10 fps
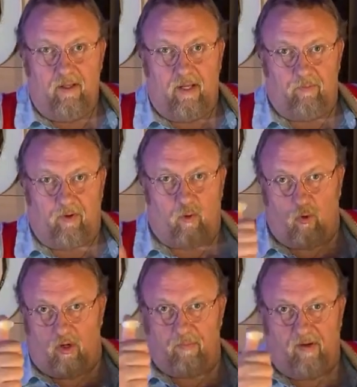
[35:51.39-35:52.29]
and
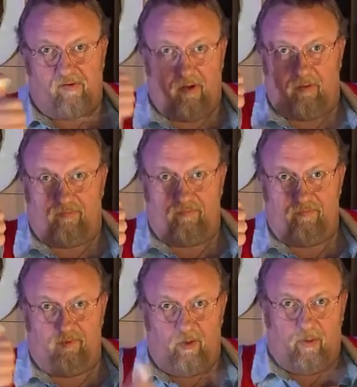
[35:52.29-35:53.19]
recorded myself
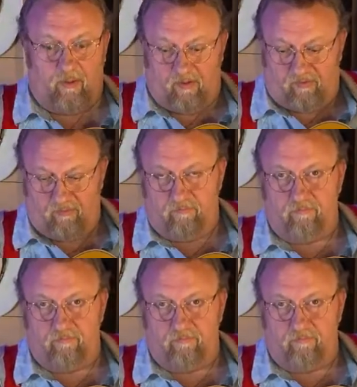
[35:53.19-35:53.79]
doing this,